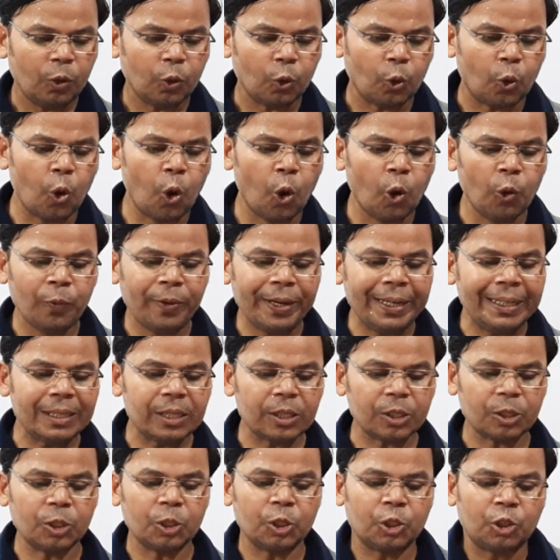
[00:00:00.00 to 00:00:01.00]

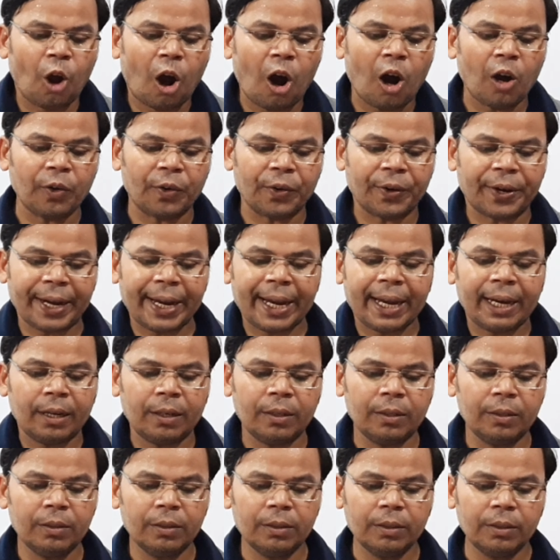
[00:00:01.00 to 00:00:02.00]
Govind's dog
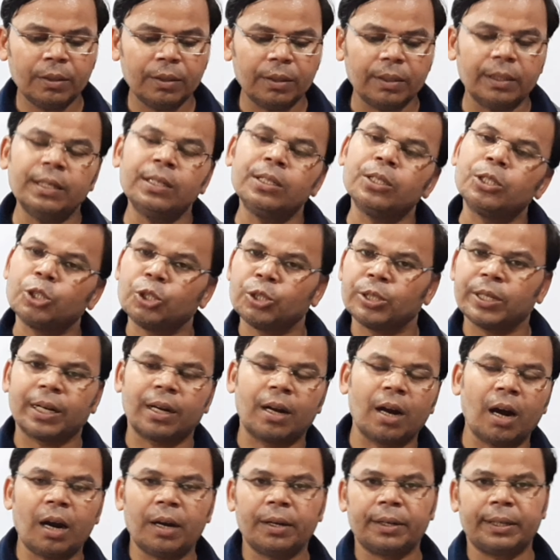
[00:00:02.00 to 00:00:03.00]
ran into the
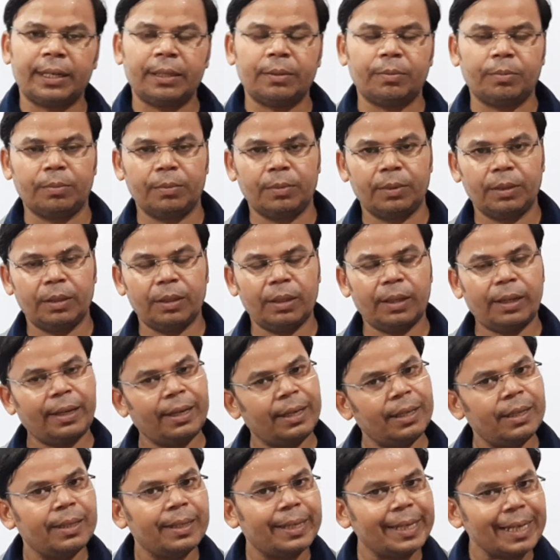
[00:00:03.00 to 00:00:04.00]
garden.
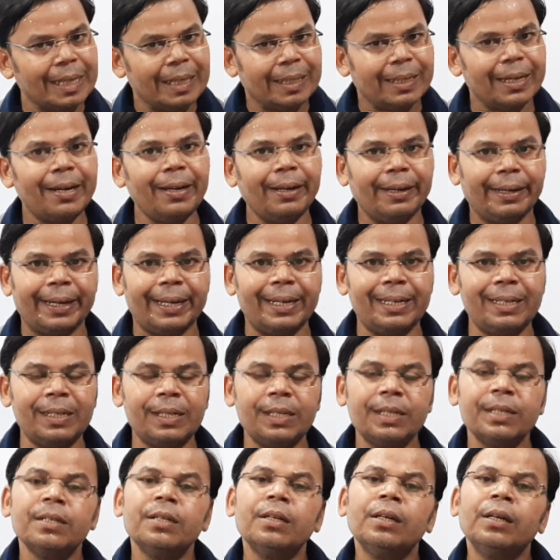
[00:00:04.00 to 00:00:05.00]
In this
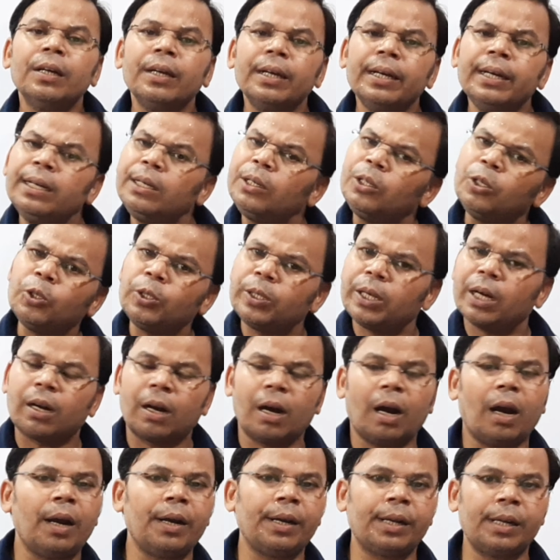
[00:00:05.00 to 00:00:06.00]
sentence, into the
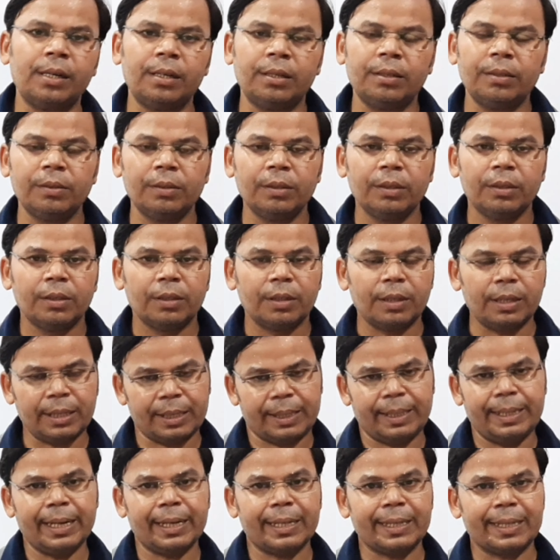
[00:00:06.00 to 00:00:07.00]
garden
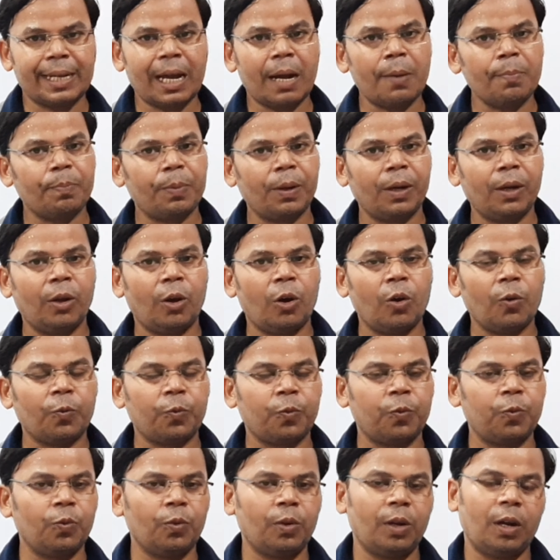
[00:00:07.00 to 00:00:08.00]
is the example
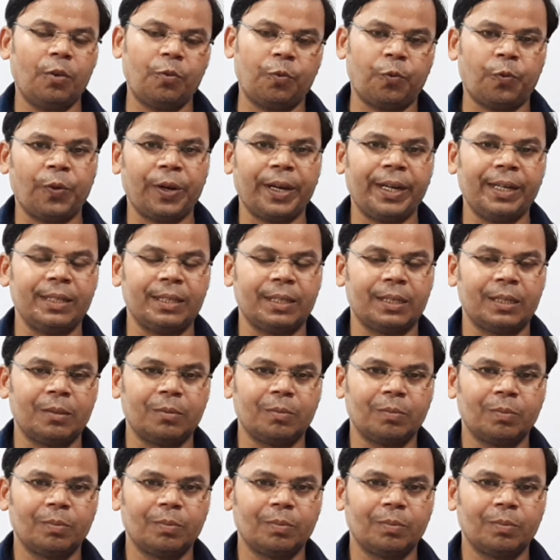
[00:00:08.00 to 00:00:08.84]
of a phrase.